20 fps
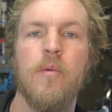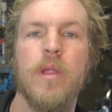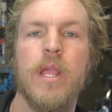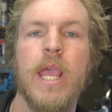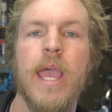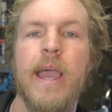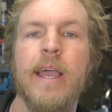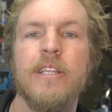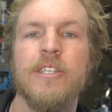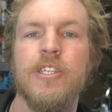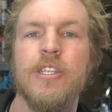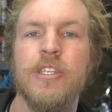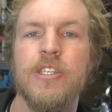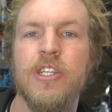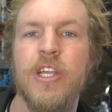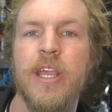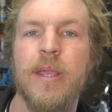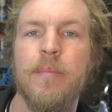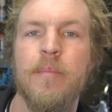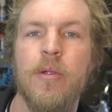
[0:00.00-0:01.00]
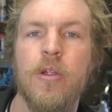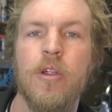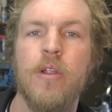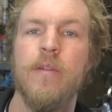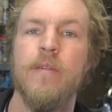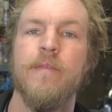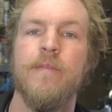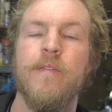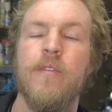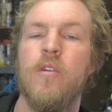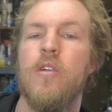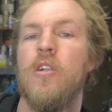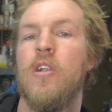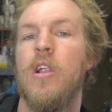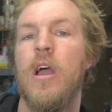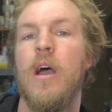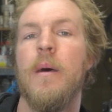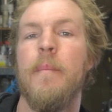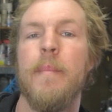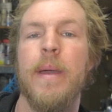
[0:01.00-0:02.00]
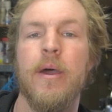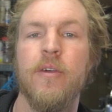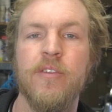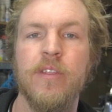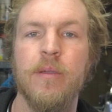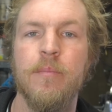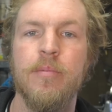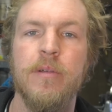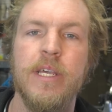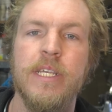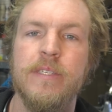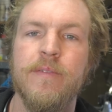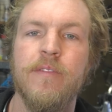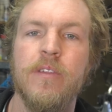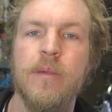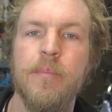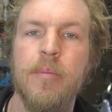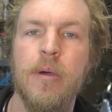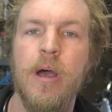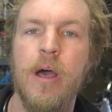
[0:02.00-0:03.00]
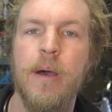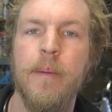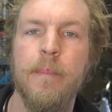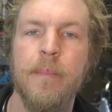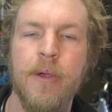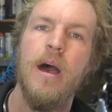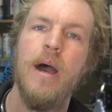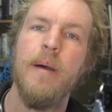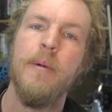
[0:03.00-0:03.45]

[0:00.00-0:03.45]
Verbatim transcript: reaction chamber for a mounting place for the pump.